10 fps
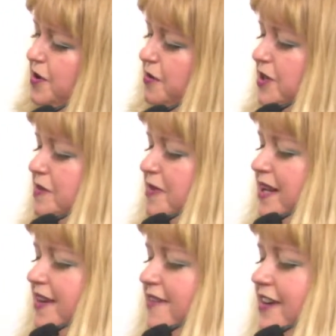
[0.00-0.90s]
which
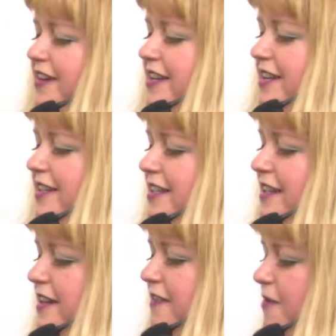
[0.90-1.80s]
make it very
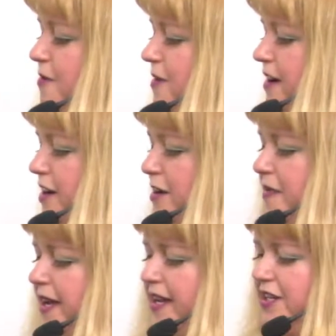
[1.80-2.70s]
easy for your
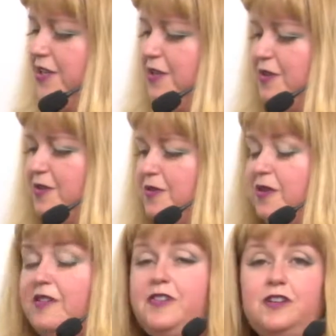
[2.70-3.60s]
pet to
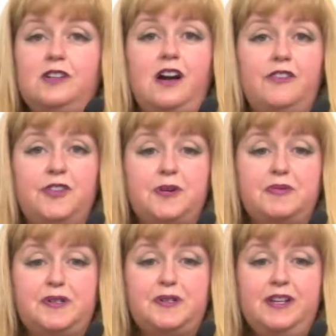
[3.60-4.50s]
feel
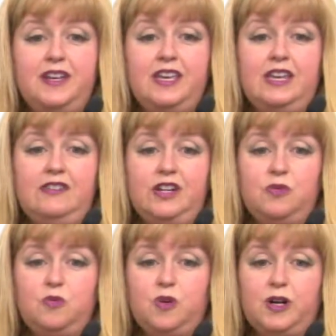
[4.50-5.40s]
comfortable even
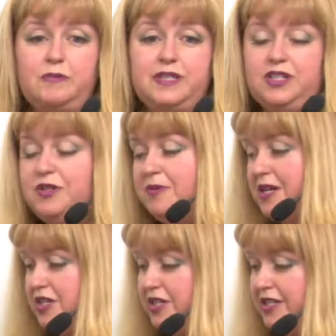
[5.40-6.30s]
in warm
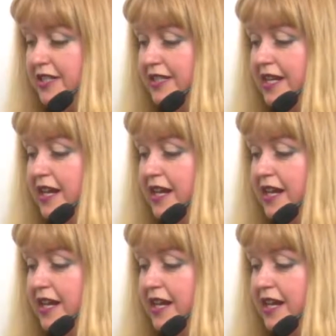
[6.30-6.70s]
situations.